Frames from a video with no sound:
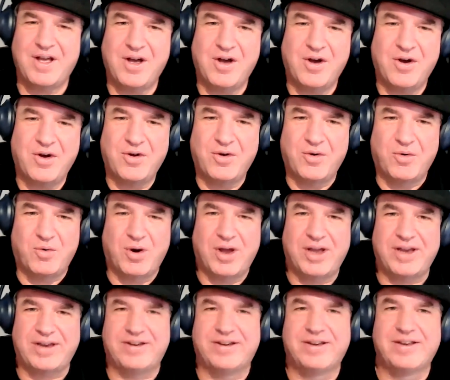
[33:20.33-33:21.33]
All
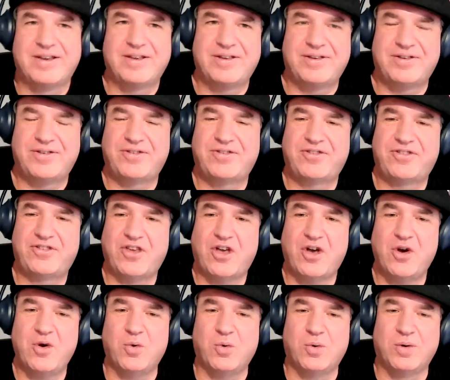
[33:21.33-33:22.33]
right.
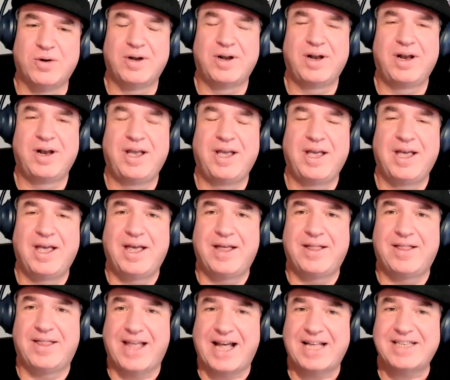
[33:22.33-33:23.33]
So
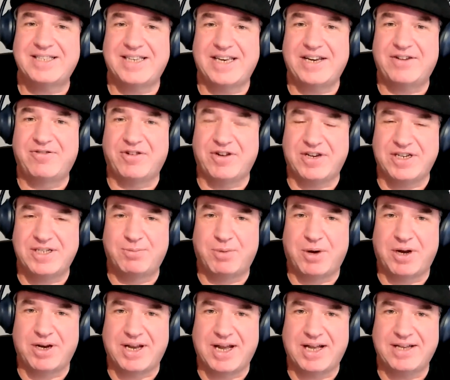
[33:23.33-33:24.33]
that's it for this
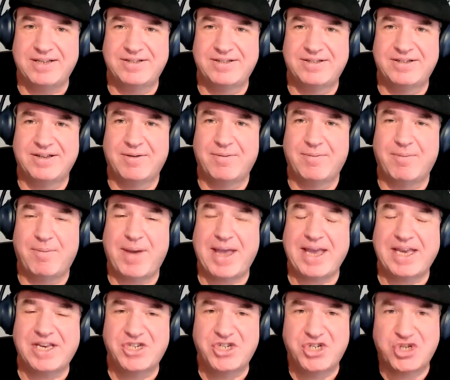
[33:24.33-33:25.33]
podcast.
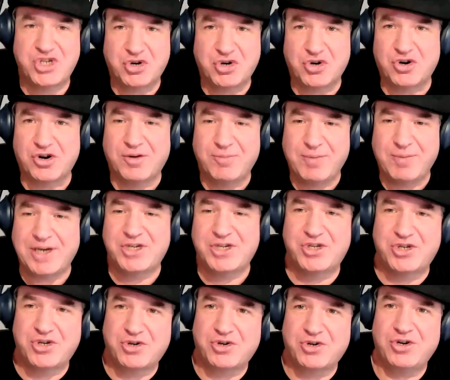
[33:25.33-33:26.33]
Make
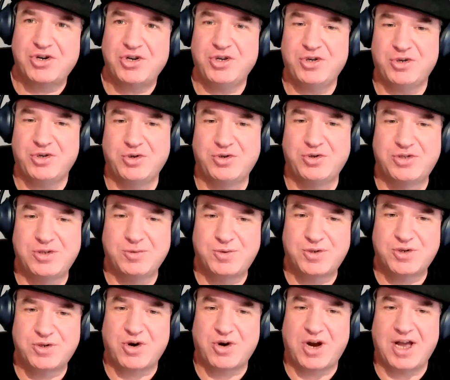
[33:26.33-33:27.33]
sure you do
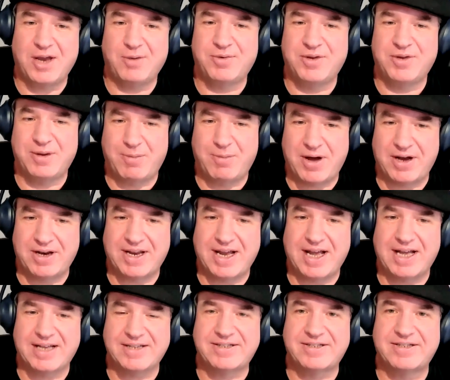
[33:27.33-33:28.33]
subscribe to the
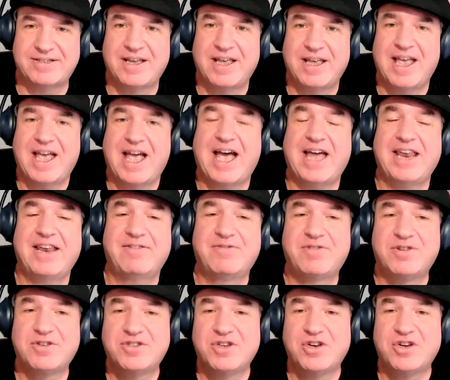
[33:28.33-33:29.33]
podcast. And if
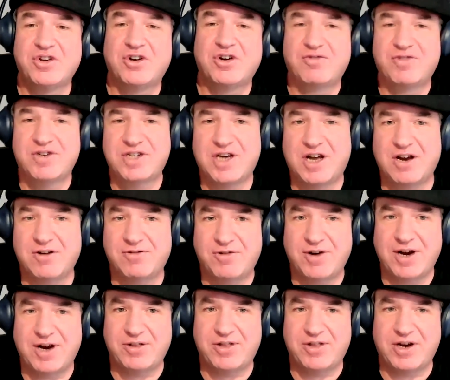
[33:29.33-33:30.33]
there's another
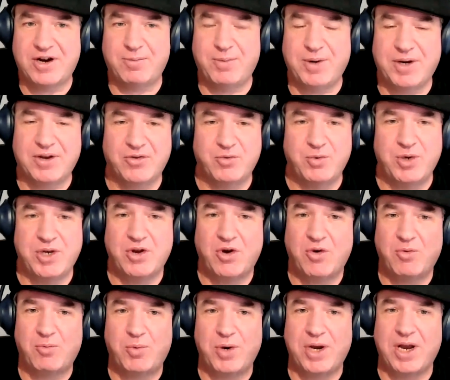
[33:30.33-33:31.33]
photographer out there, because we
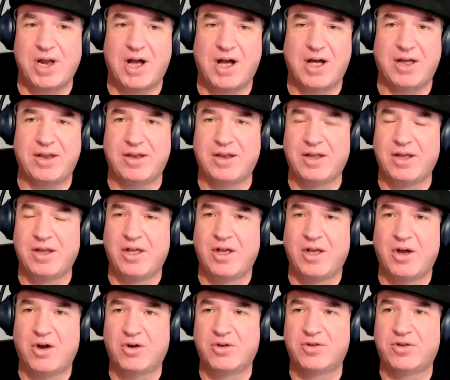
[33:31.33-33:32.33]
don't bring on
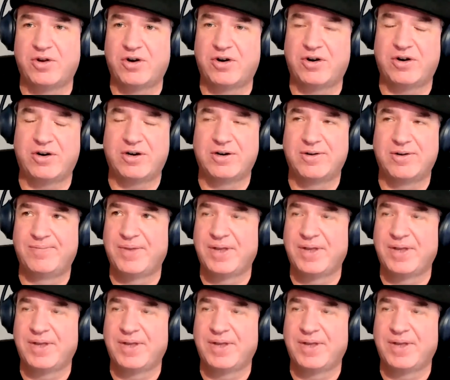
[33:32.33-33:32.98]
other